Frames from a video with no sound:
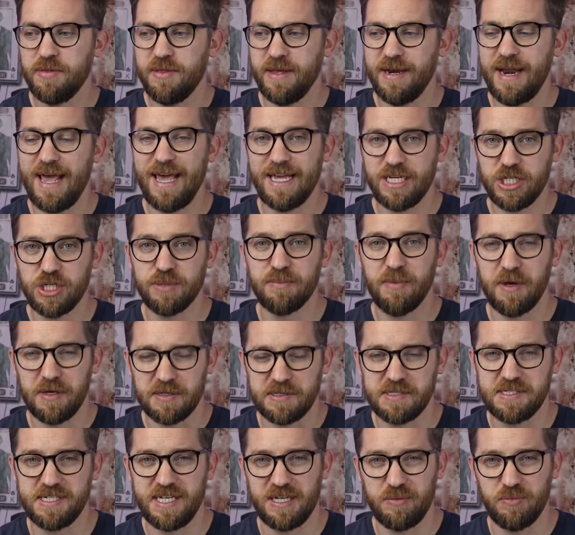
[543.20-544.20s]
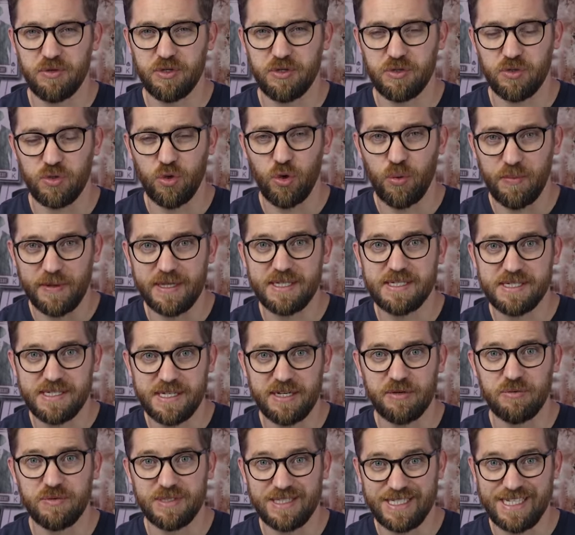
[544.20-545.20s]
then HMRC would normally
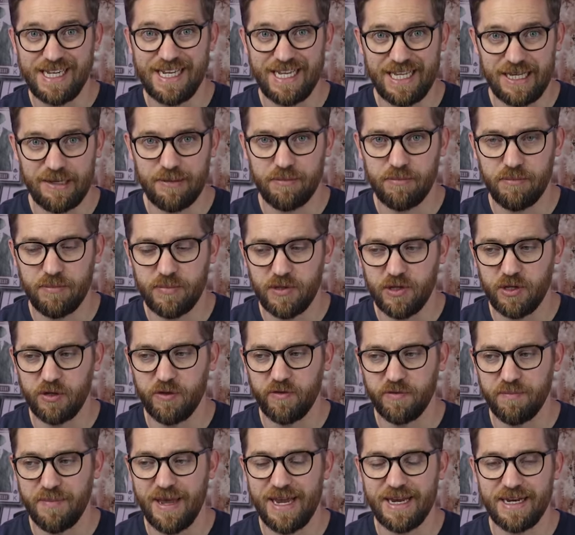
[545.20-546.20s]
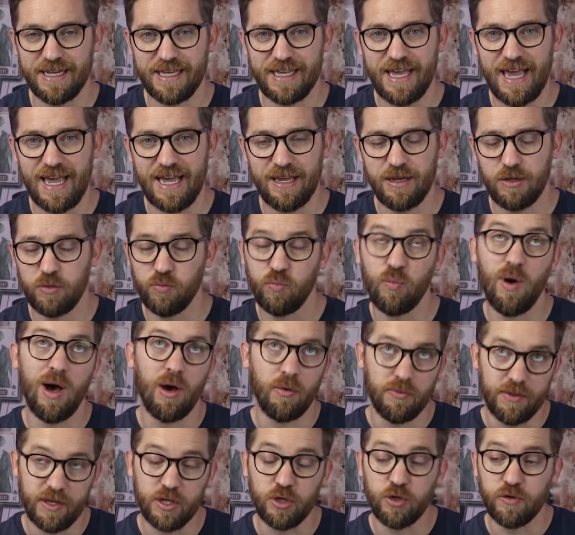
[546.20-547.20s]
still deem that you've made a gain,
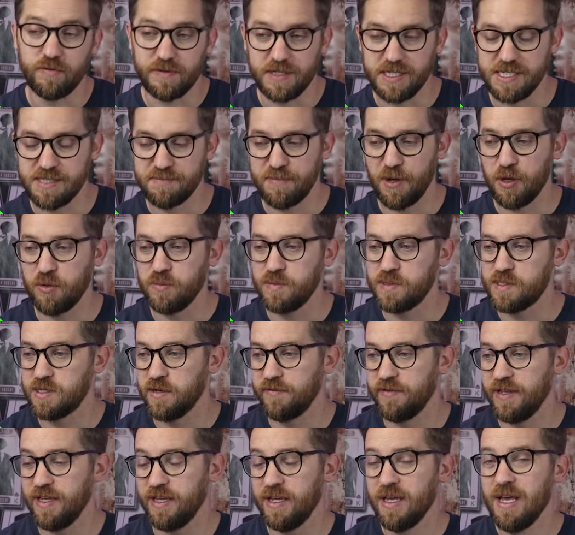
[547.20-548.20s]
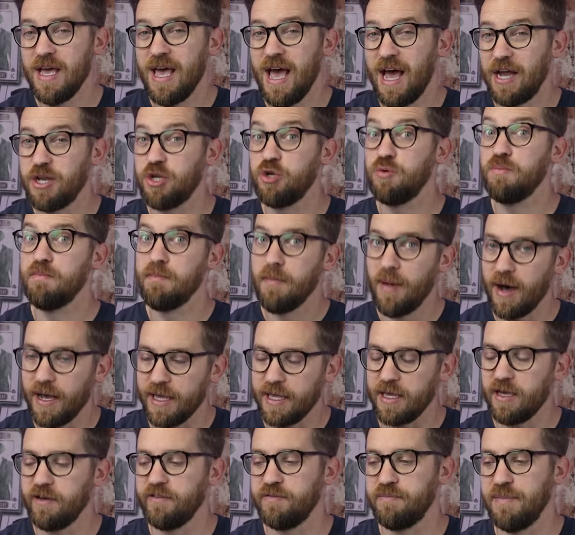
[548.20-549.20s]
well, that you've disposed of it and you
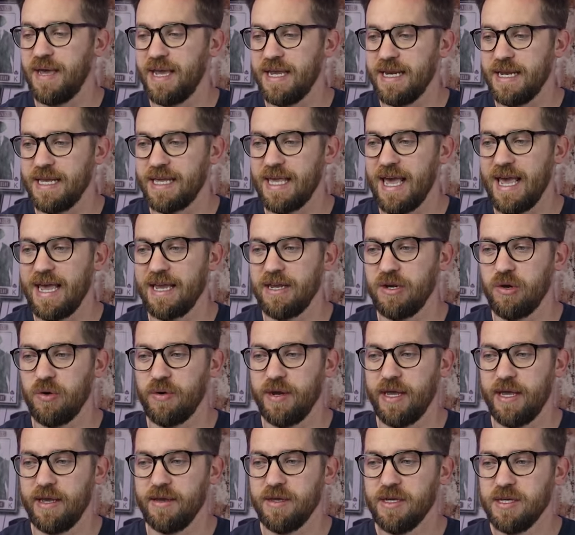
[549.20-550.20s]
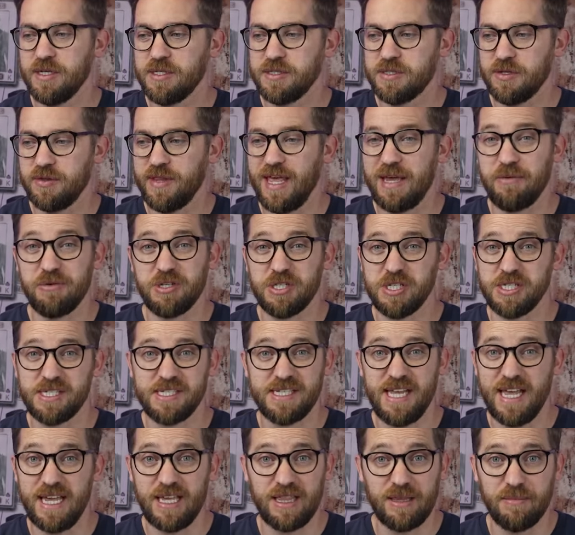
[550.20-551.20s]
might have made a gain on it. So they would
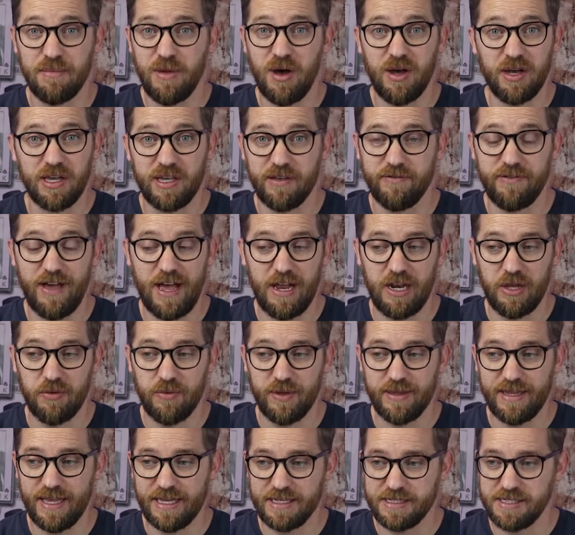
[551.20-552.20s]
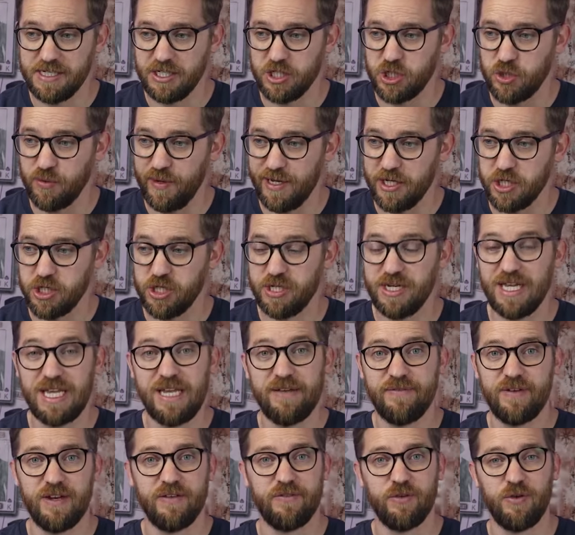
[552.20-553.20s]
just take the market value in that situation,
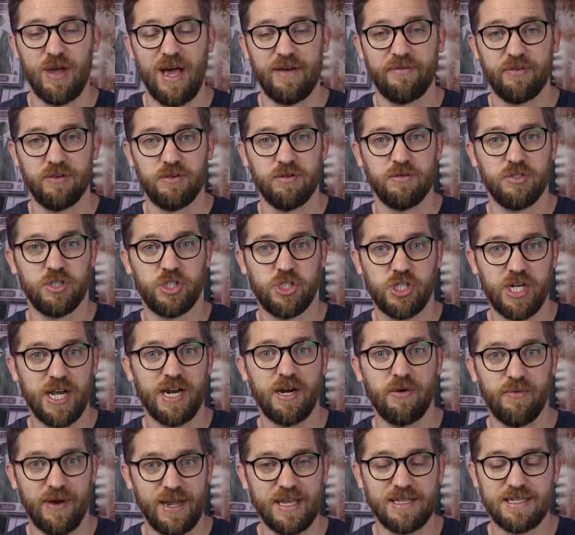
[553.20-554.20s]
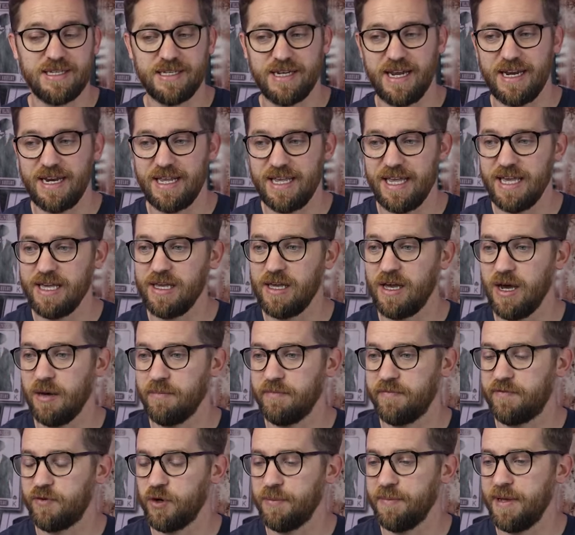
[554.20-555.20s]
even if you haven't generated any
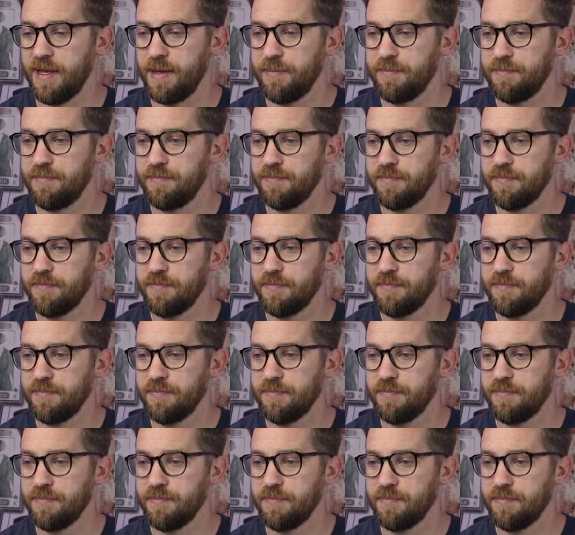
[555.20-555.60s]
income from it.